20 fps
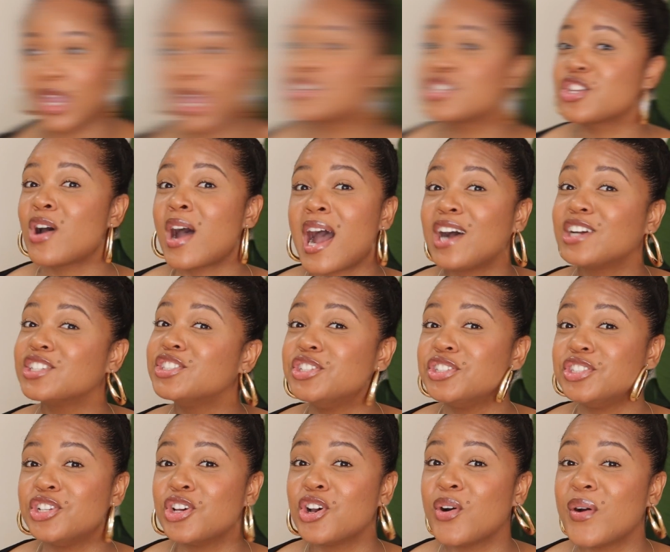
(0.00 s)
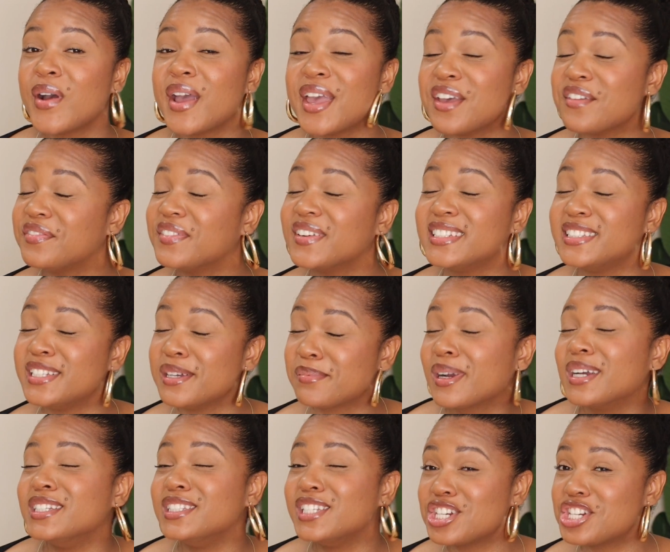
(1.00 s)
So how do you know if a deep
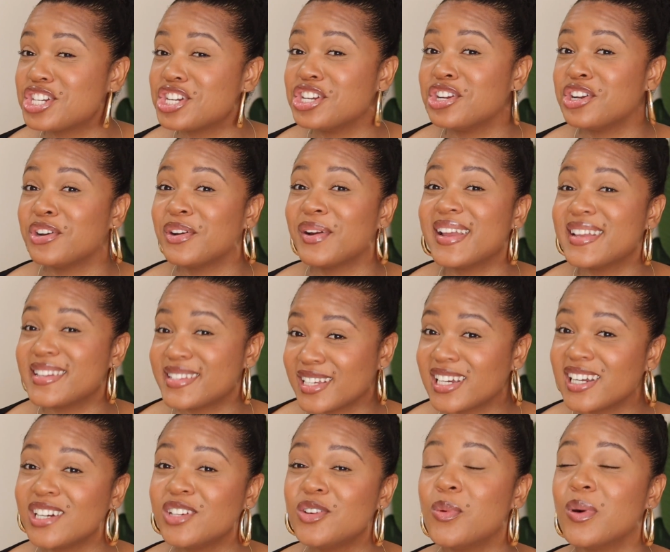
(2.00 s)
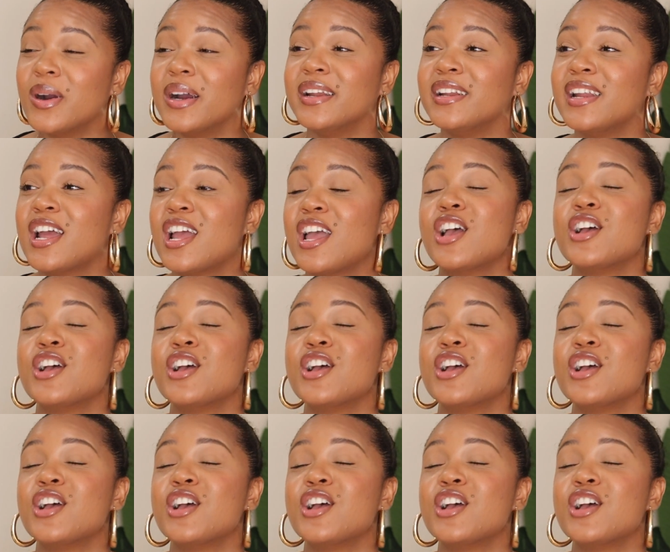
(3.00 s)
conditioner is a good one?